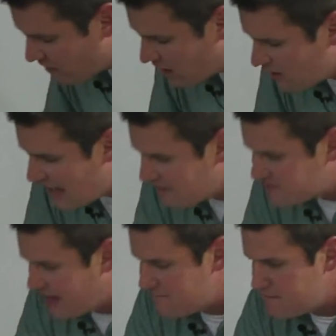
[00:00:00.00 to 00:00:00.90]
our lives
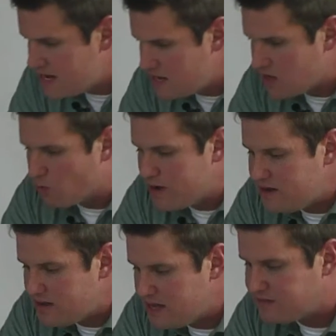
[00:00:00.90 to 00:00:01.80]
to have meaning, we
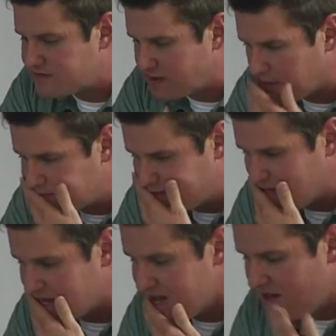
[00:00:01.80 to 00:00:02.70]
need
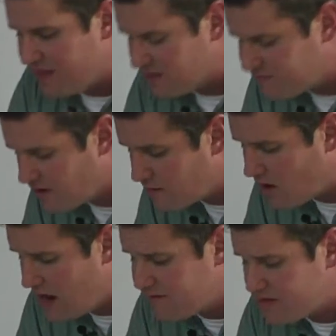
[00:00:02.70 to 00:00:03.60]
something that's from
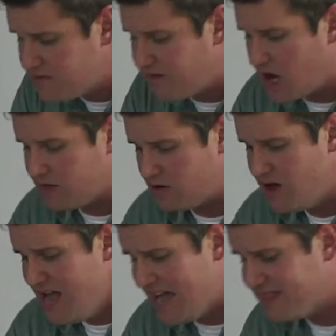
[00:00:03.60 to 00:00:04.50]
our Heavenly Father
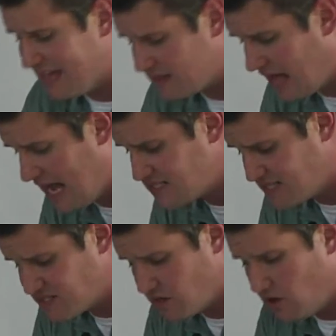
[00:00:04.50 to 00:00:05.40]
and that lasts
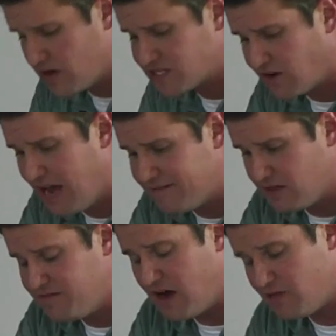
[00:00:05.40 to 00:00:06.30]
as long as our
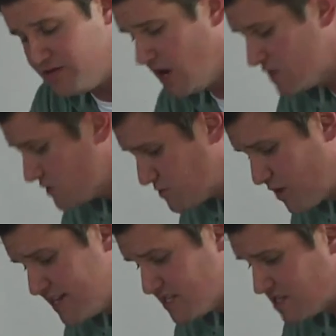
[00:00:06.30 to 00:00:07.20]
Heavenly Father does, which
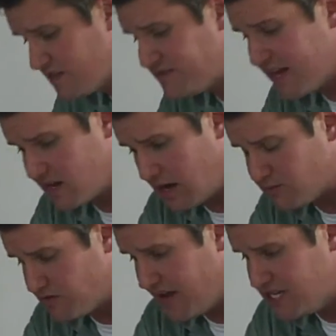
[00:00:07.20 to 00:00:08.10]
brings us to the second
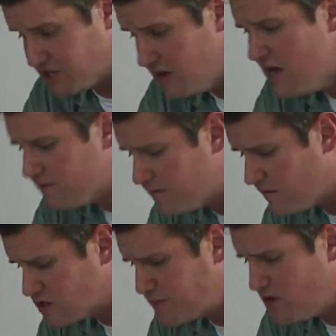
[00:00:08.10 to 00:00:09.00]
observation from
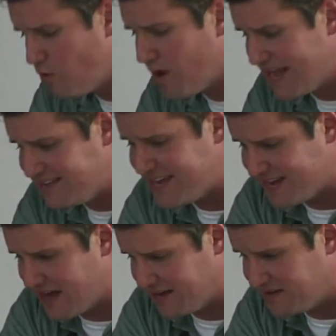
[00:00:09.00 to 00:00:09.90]
1 Peter 1 18
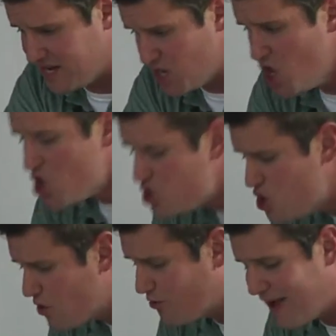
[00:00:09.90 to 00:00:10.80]
and 19.
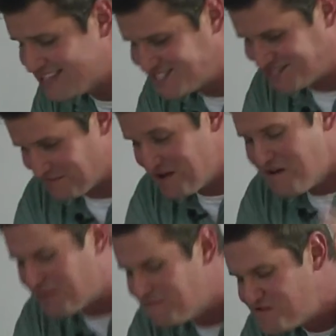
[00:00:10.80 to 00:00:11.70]
You were ransomed
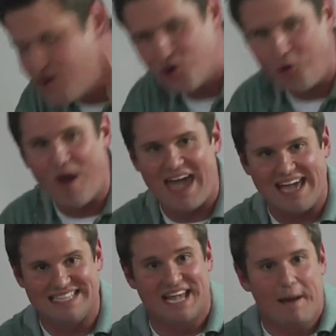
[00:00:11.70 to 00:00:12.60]
from futile
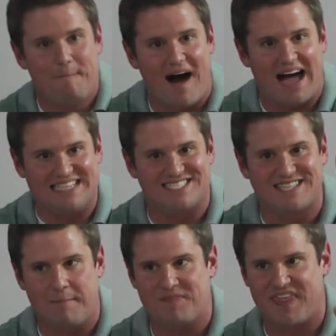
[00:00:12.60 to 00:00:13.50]
ways by
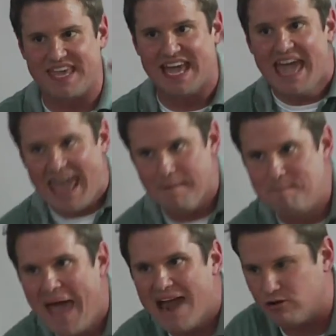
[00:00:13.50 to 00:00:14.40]
something
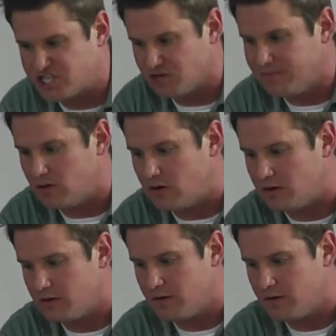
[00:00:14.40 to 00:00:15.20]
imperishable